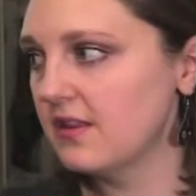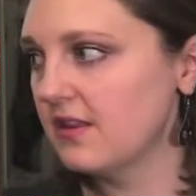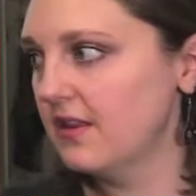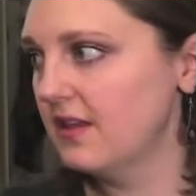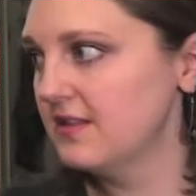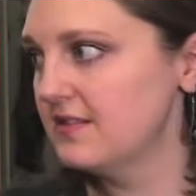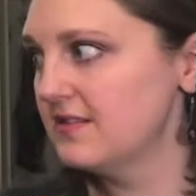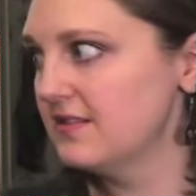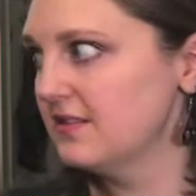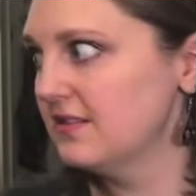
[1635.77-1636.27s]

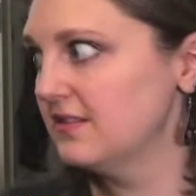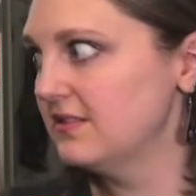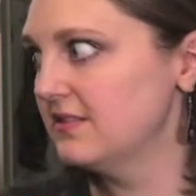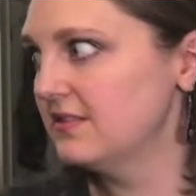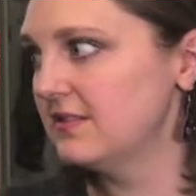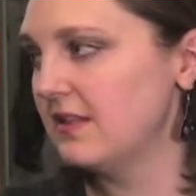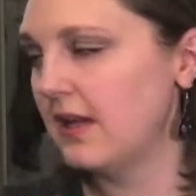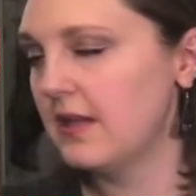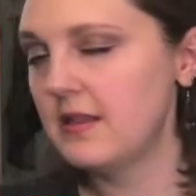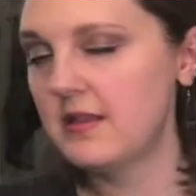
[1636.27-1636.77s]
This
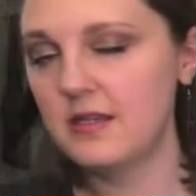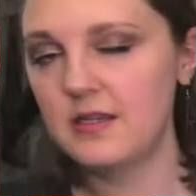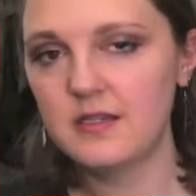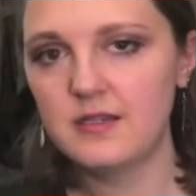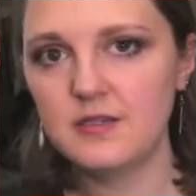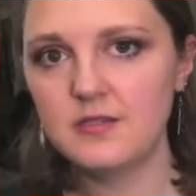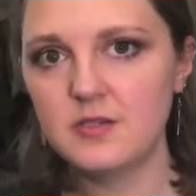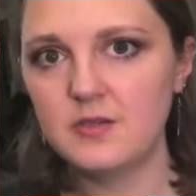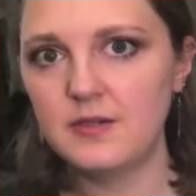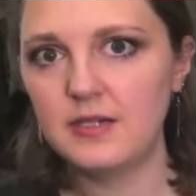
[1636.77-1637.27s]
is, I think,
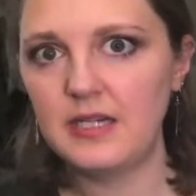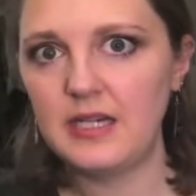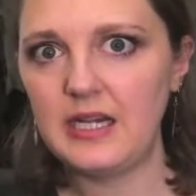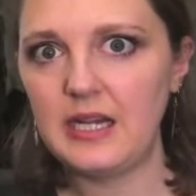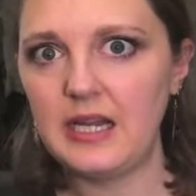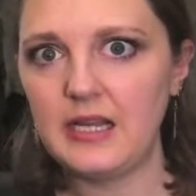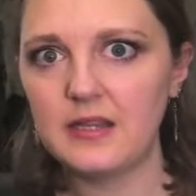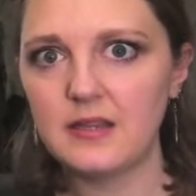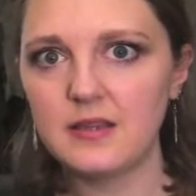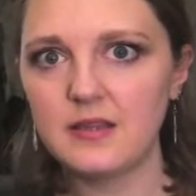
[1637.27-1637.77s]
the
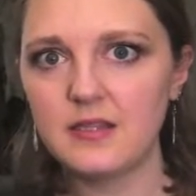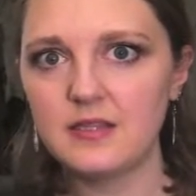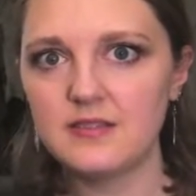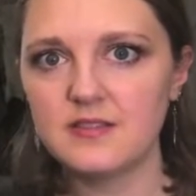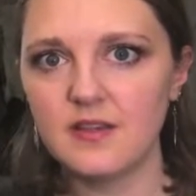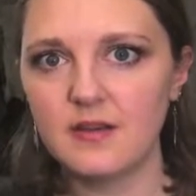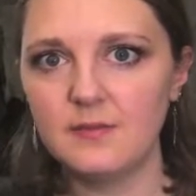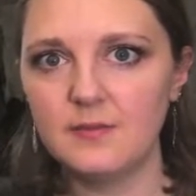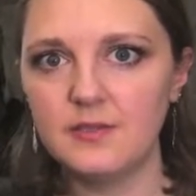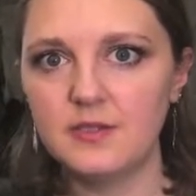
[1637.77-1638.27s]
29th. It's
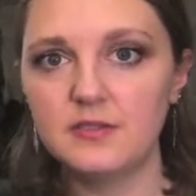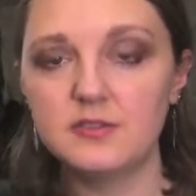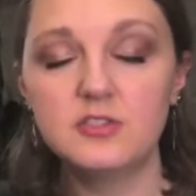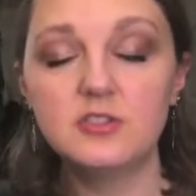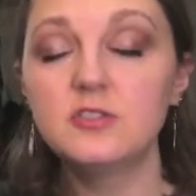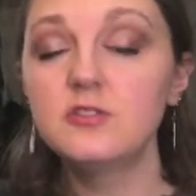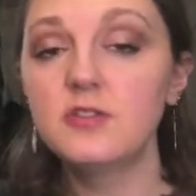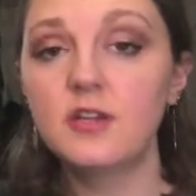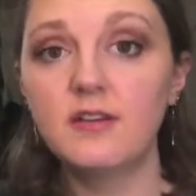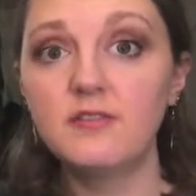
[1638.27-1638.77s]
almost
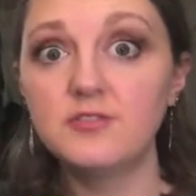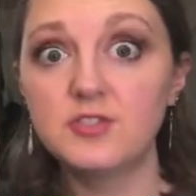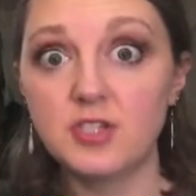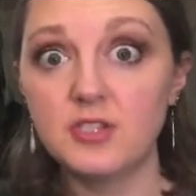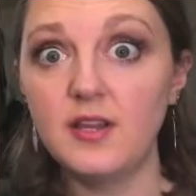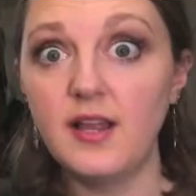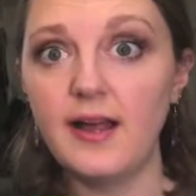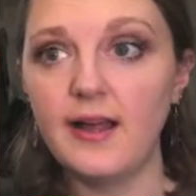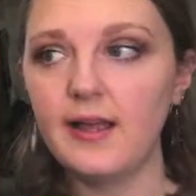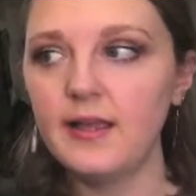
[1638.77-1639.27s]
of
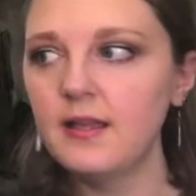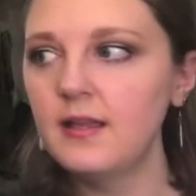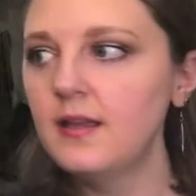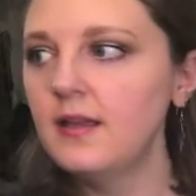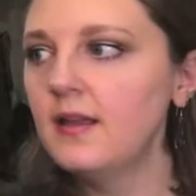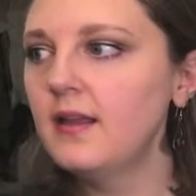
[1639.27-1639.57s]
July.